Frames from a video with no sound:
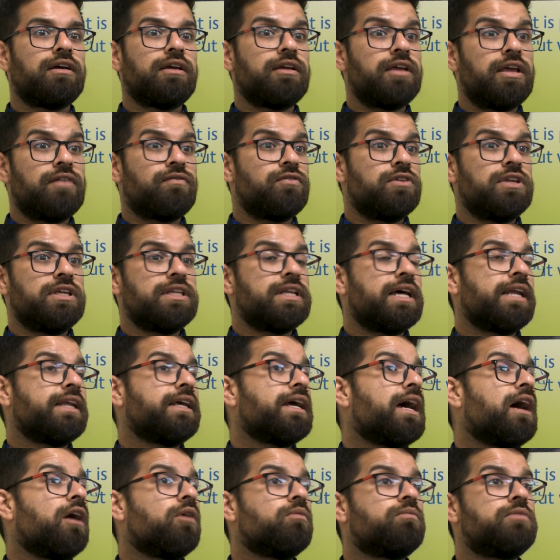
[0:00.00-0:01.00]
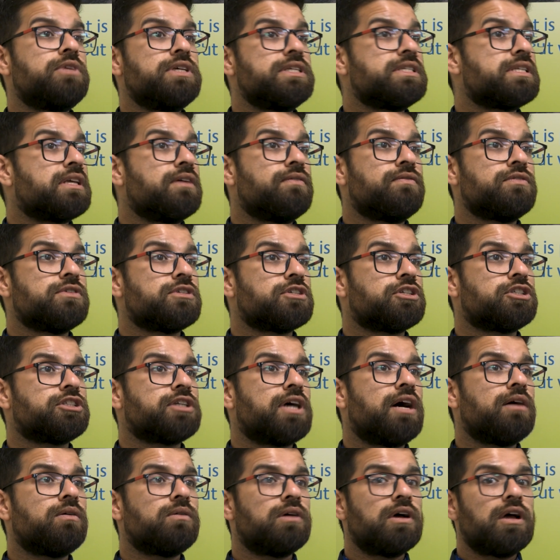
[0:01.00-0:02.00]
If you need any help, please give us a
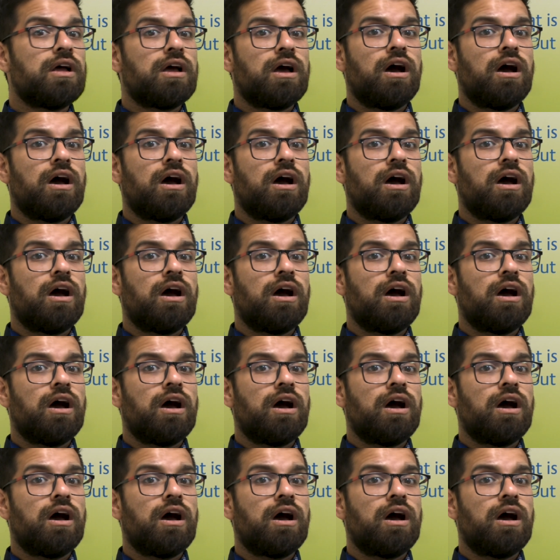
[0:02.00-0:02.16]
shout.